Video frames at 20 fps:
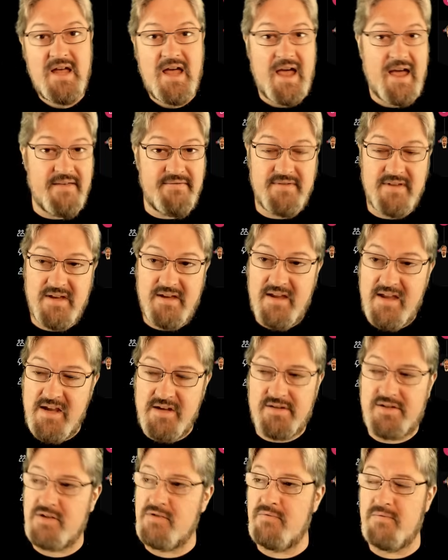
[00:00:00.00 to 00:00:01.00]
and the
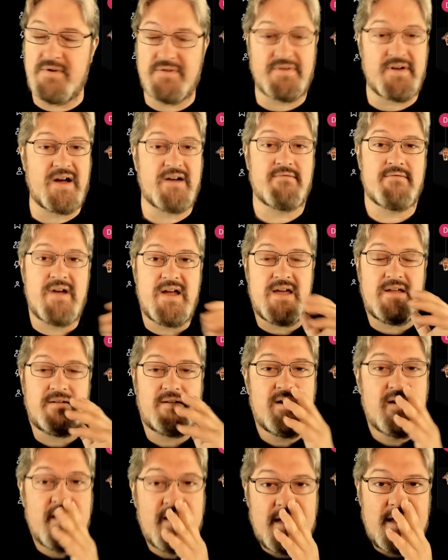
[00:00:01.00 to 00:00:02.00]
issue with Iran
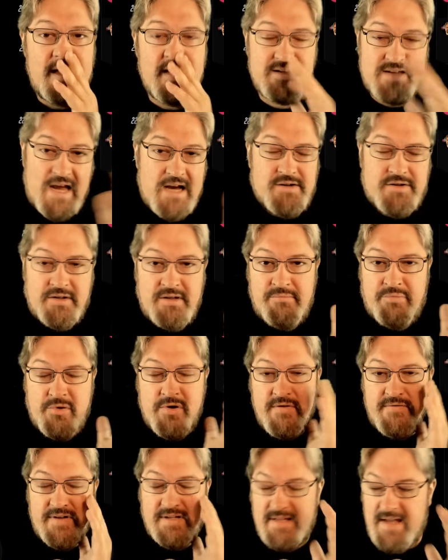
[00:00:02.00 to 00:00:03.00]
is actually
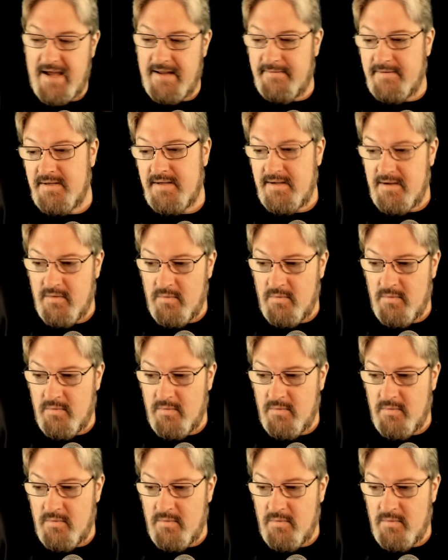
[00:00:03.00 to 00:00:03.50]
proving that.